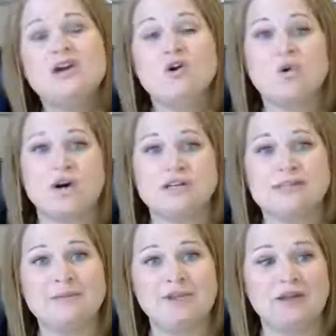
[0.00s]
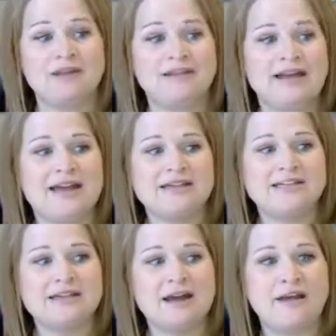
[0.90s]
or something that
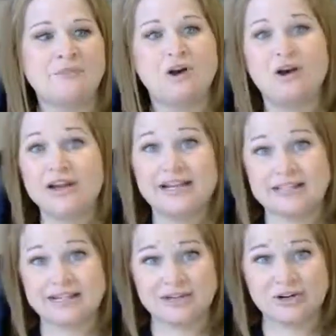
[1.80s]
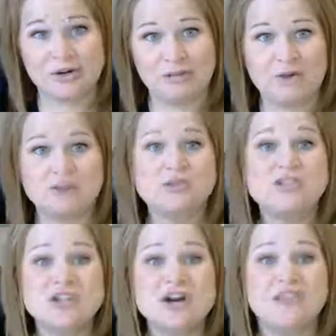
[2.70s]
your audience hasn't heard about. So
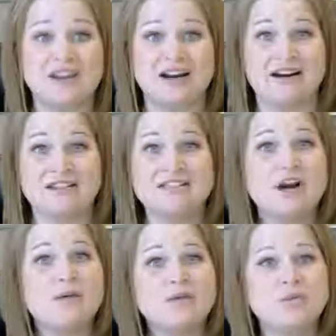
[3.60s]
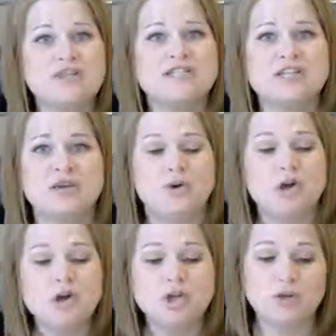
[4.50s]
start there. Start with what's new.
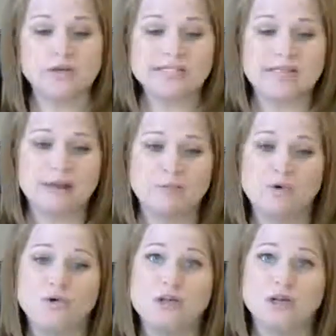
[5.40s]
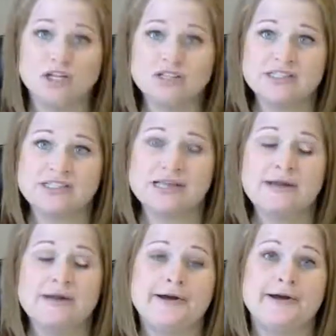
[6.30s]
You can set up Google Alerts.
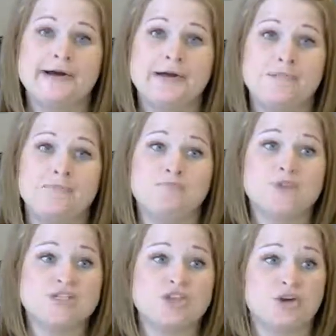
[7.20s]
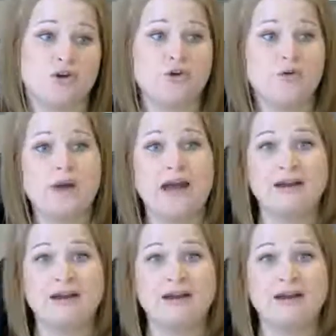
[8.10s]
So you,